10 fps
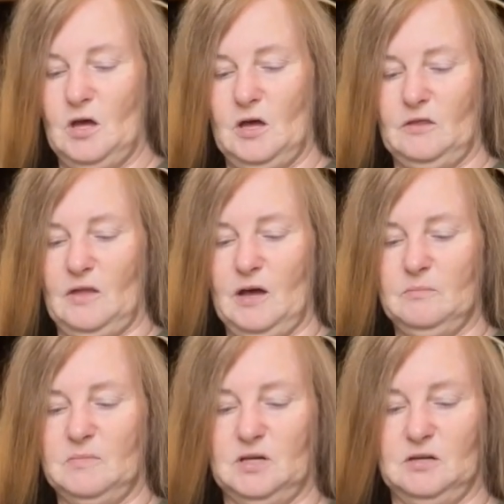And that
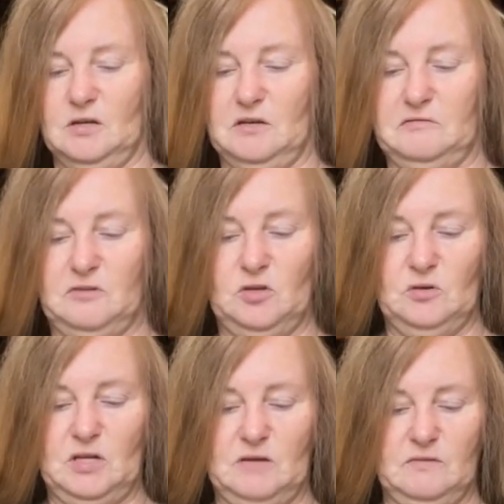meant if you
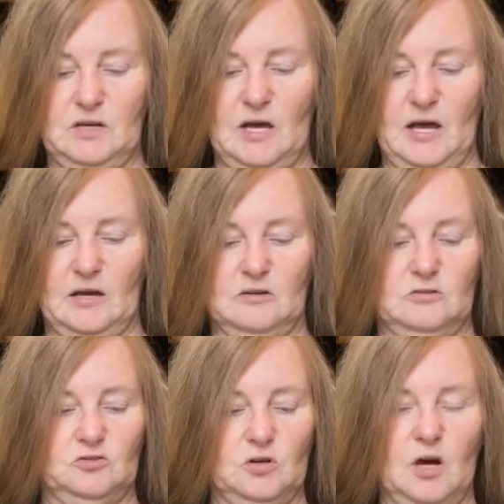even had a
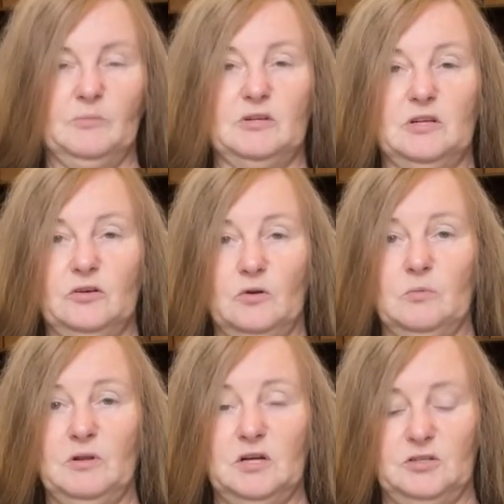drop of Negro
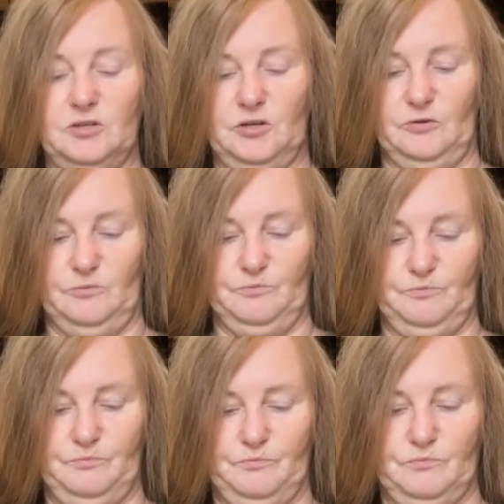blood in you,
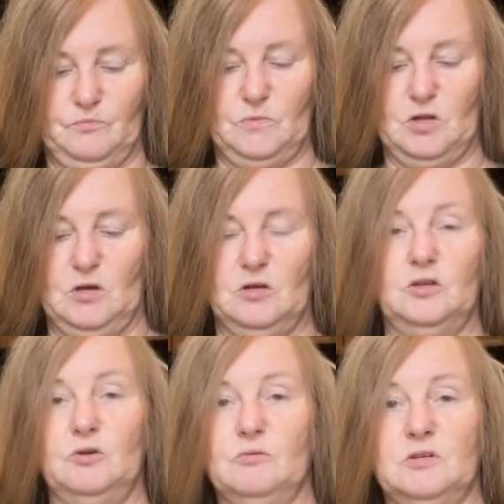
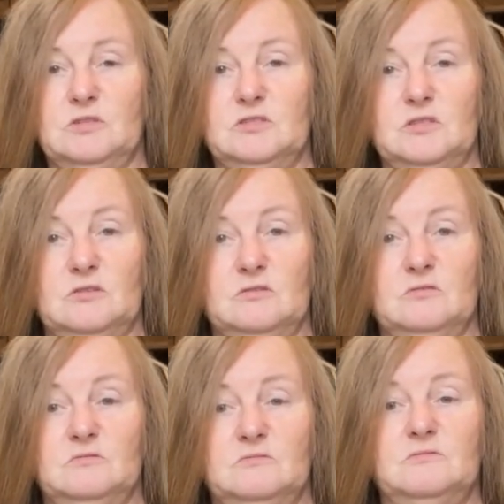you were considered
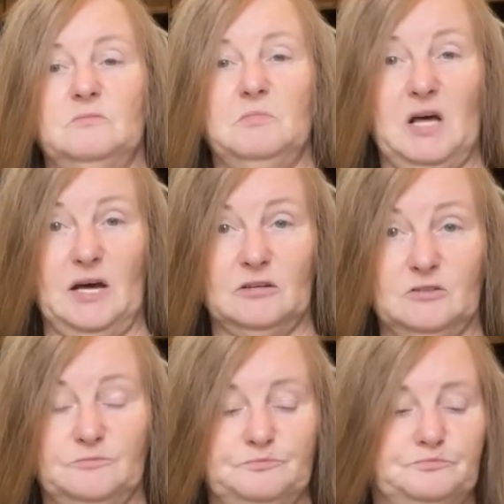black.
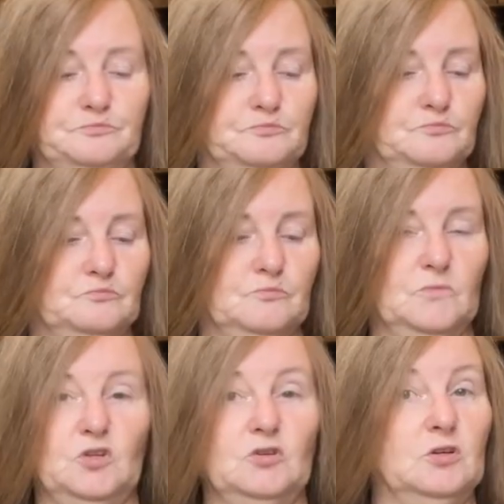
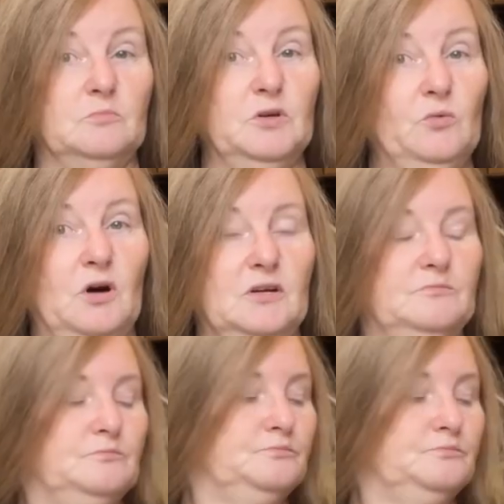You couldn't be white.